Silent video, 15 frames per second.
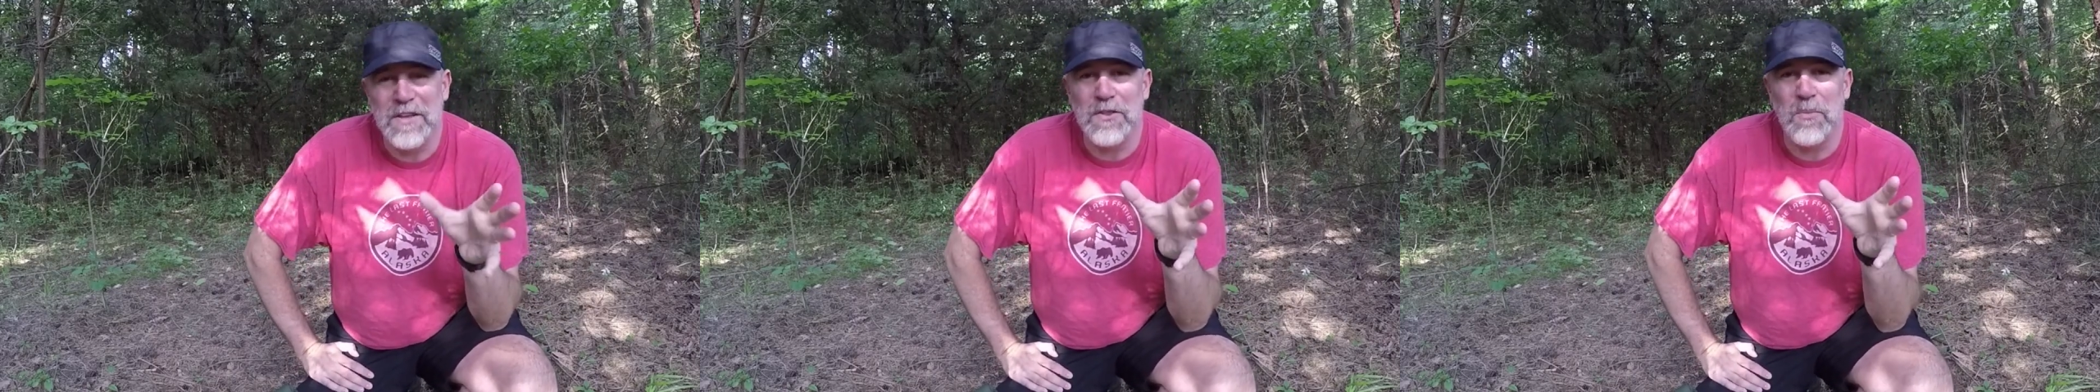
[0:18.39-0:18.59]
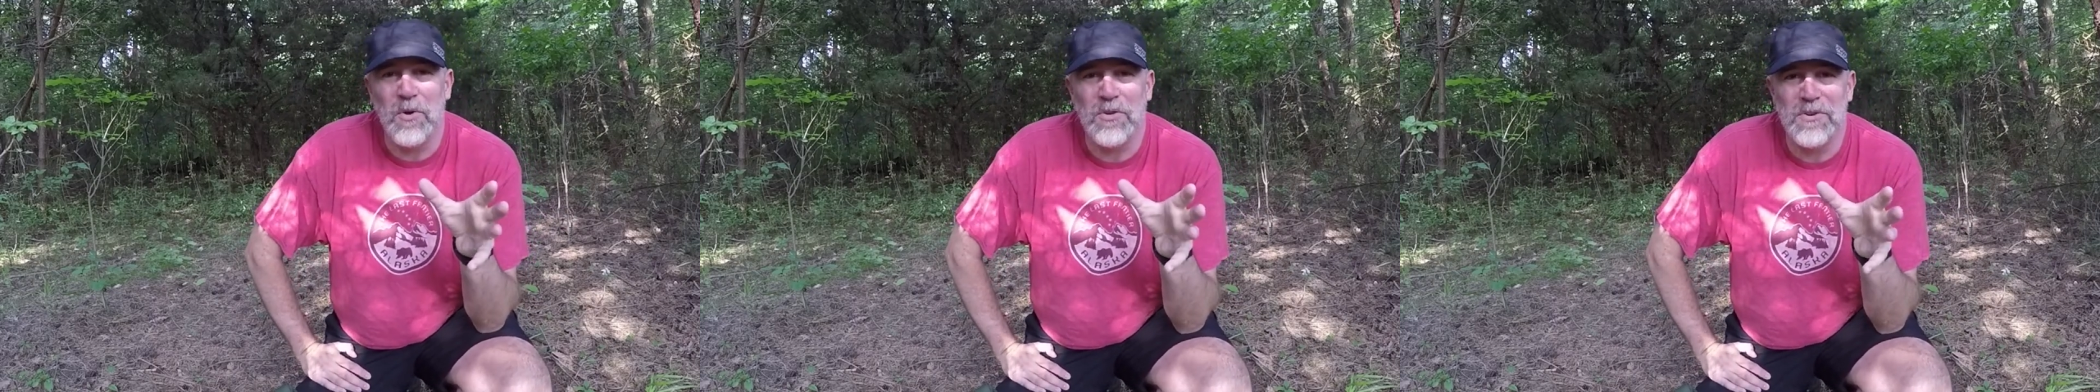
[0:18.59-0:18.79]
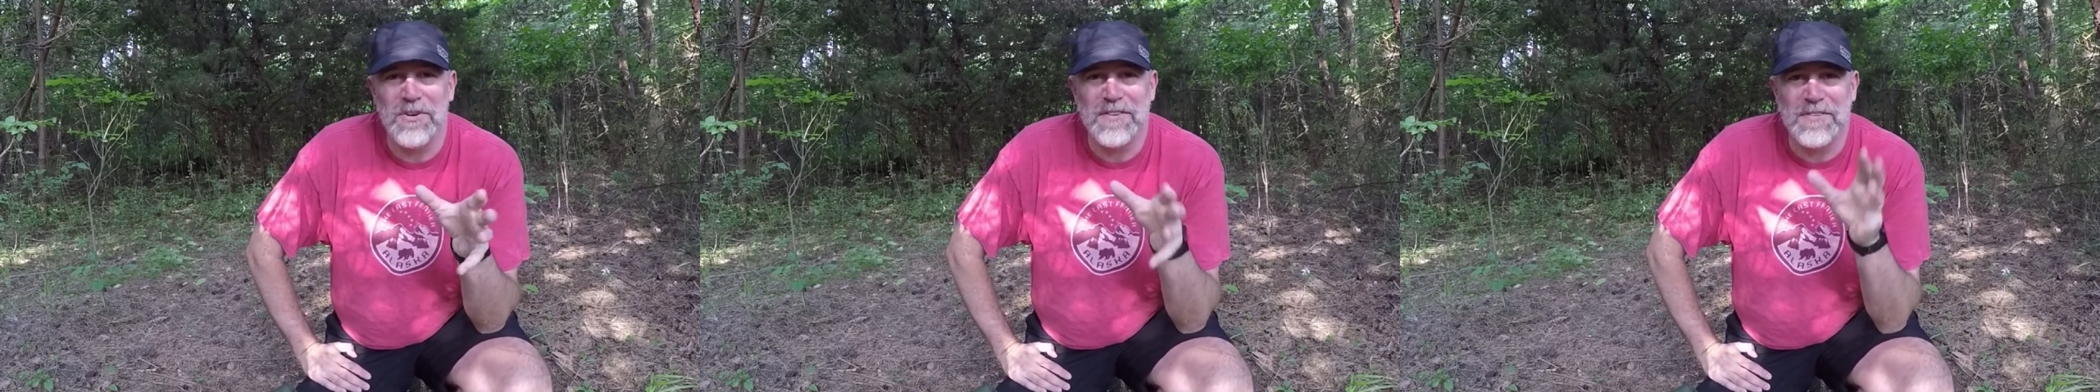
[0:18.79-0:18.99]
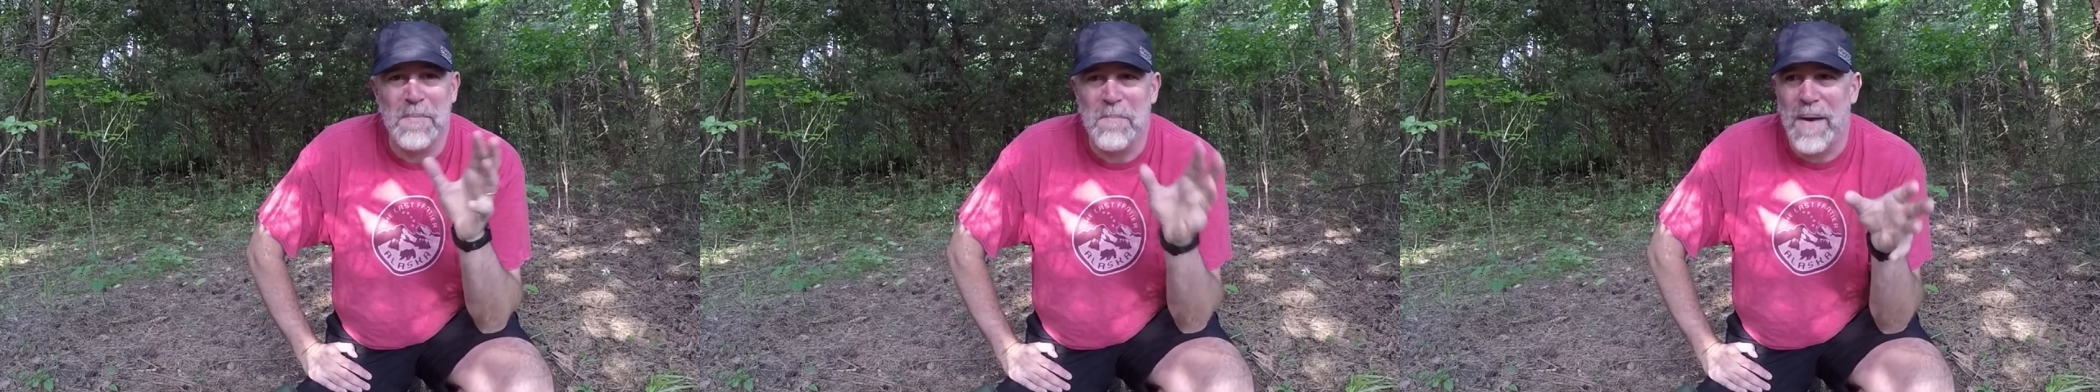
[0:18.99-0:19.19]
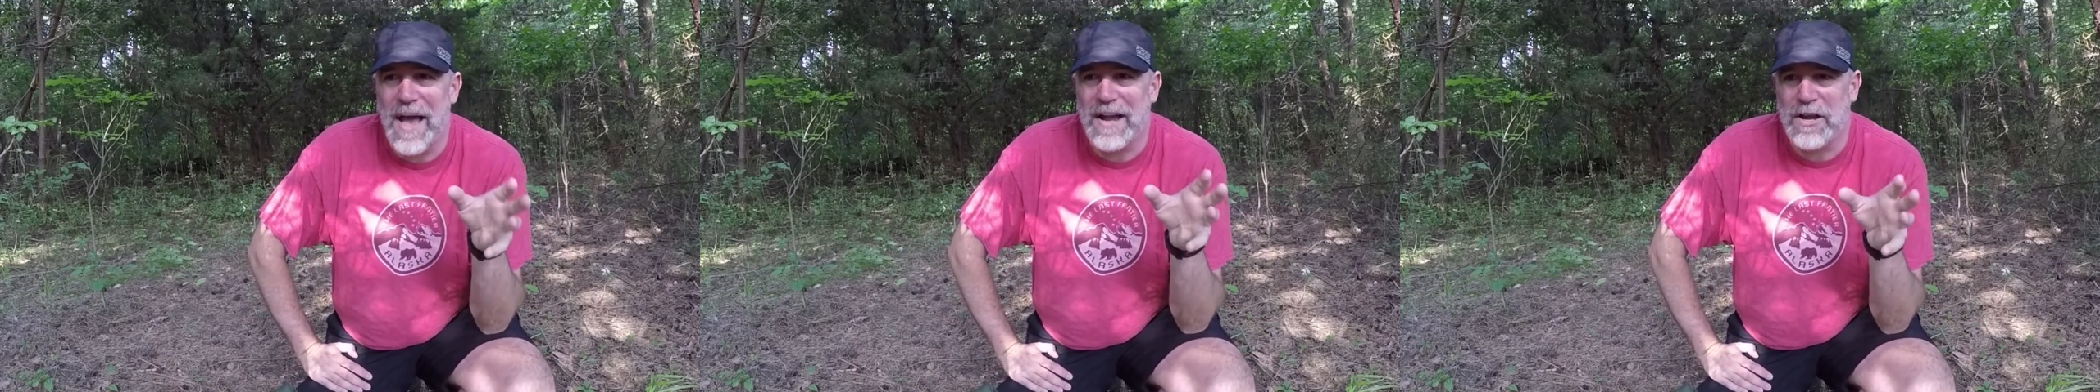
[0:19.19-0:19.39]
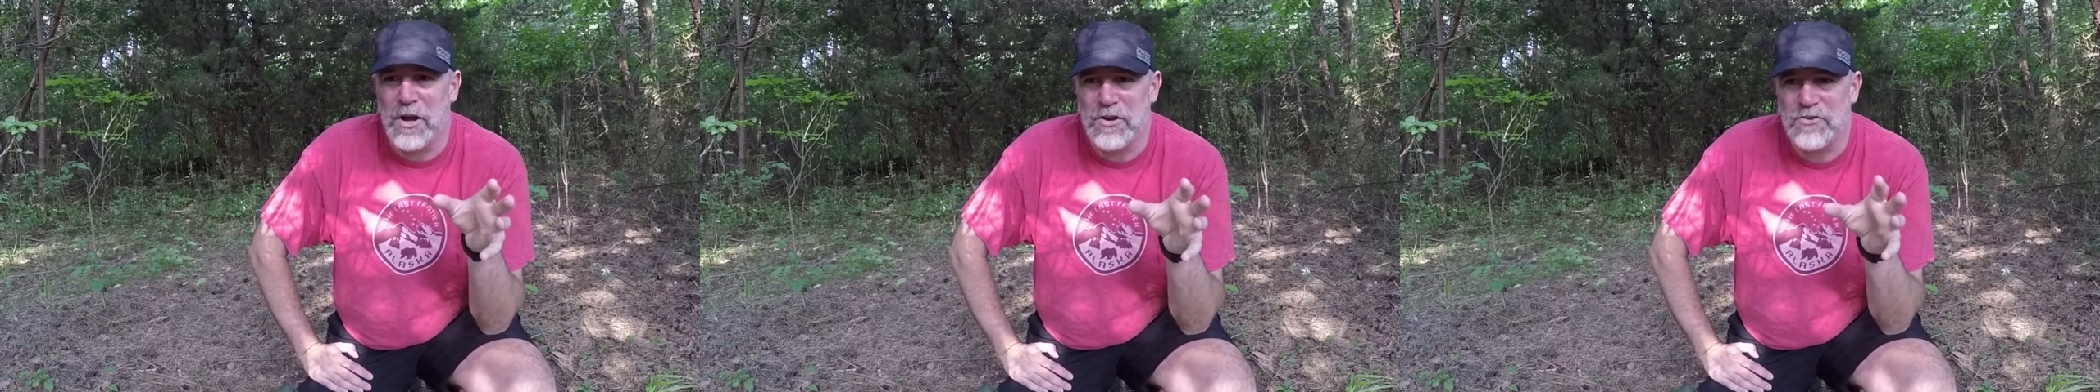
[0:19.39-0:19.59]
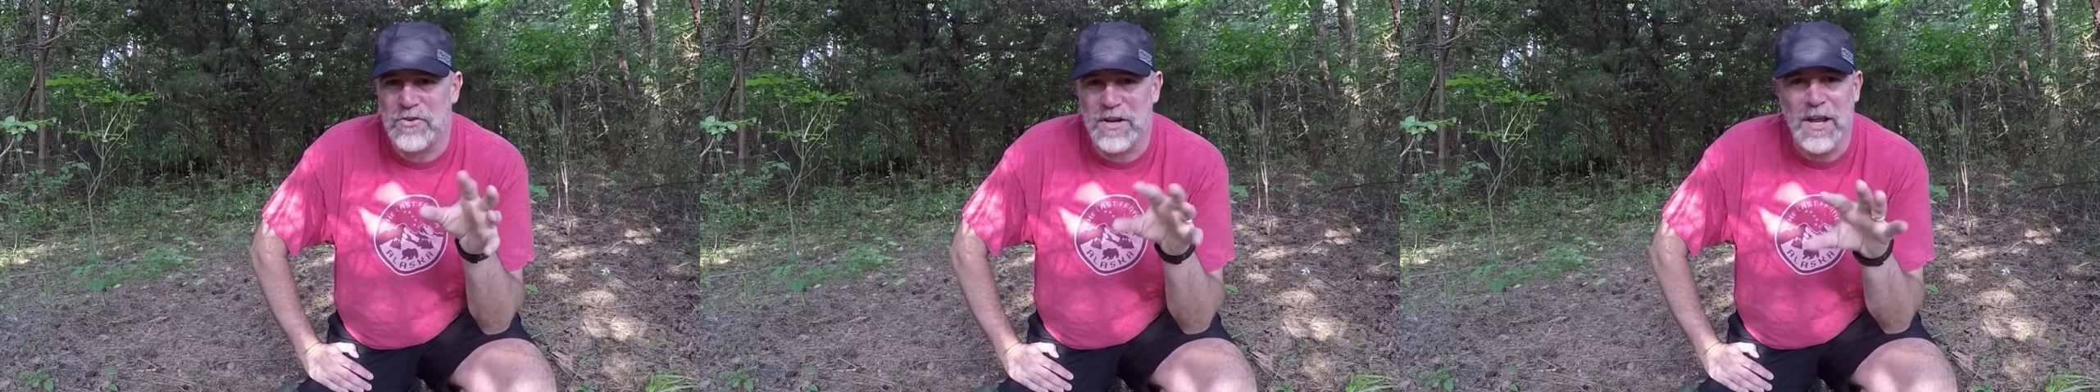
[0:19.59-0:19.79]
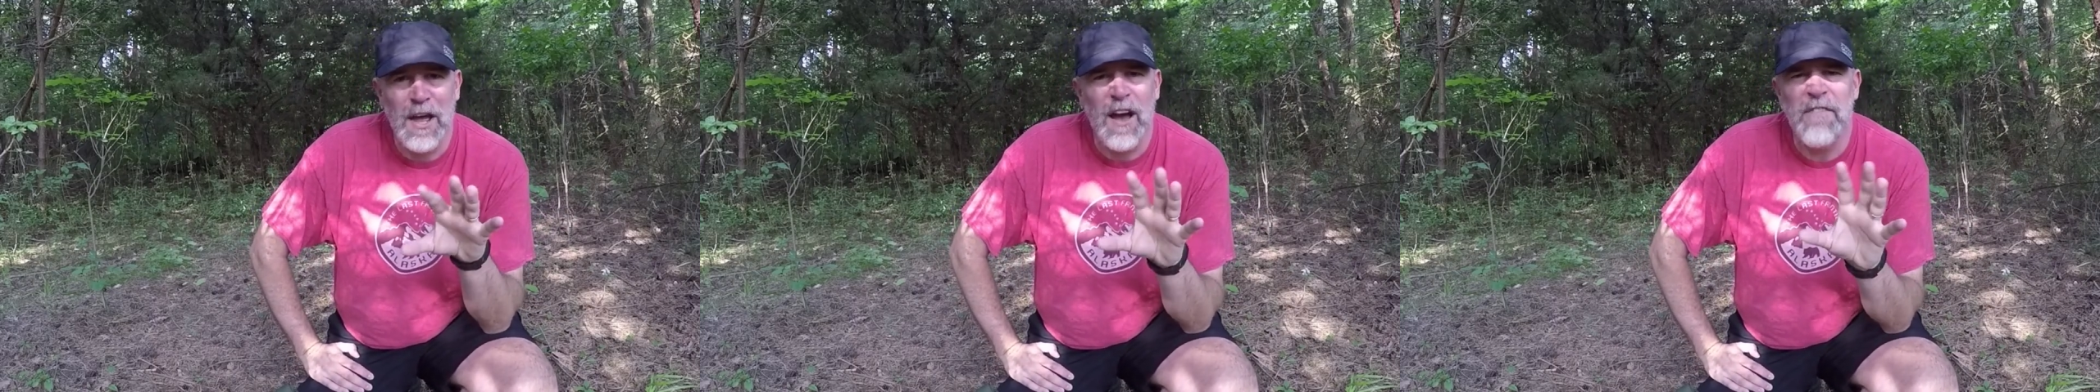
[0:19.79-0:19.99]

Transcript: in the wilderness and backcountry,